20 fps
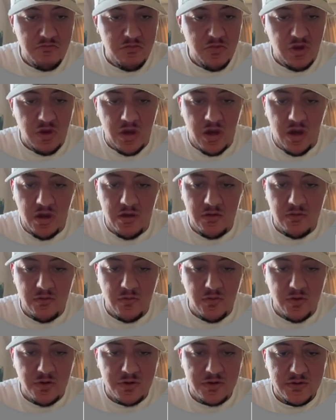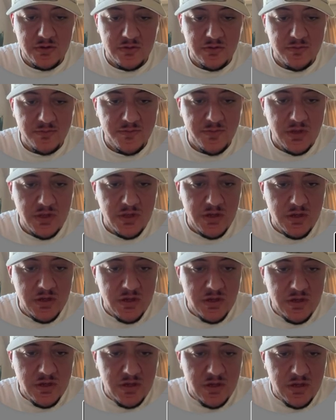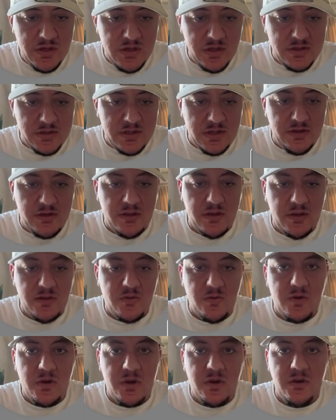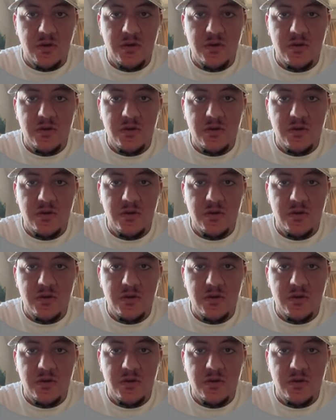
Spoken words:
Yeah, works. Let's add another one.